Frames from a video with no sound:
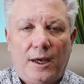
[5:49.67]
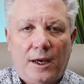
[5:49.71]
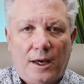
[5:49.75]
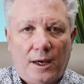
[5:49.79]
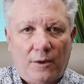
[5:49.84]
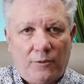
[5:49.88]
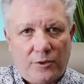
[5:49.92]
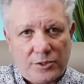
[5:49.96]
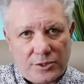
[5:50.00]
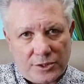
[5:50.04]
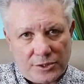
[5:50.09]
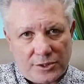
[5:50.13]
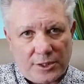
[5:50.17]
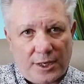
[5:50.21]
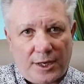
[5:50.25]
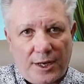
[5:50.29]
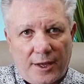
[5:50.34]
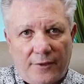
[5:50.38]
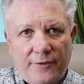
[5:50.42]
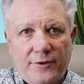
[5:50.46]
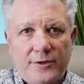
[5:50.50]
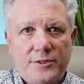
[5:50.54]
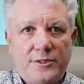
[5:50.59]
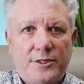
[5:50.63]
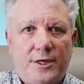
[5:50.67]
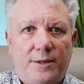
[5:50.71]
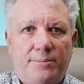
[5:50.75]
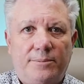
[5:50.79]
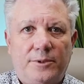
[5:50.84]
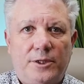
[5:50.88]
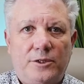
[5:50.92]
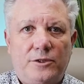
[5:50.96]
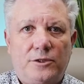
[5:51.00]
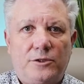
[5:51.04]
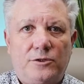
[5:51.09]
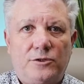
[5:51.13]
which is another
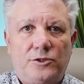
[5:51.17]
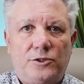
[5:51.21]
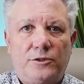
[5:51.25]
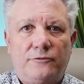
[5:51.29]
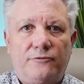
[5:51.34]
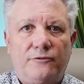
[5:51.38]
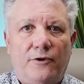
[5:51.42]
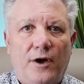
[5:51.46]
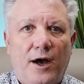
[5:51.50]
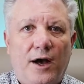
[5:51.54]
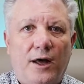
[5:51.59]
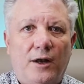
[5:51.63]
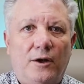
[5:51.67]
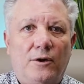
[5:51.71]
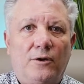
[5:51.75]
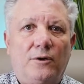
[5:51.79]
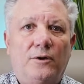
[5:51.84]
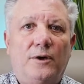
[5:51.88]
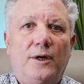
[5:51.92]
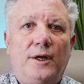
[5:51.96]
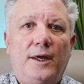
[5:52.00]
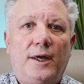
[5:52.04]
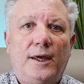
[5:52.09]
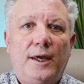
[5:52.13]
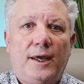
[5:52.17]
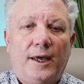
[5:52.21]
tip that you should follow.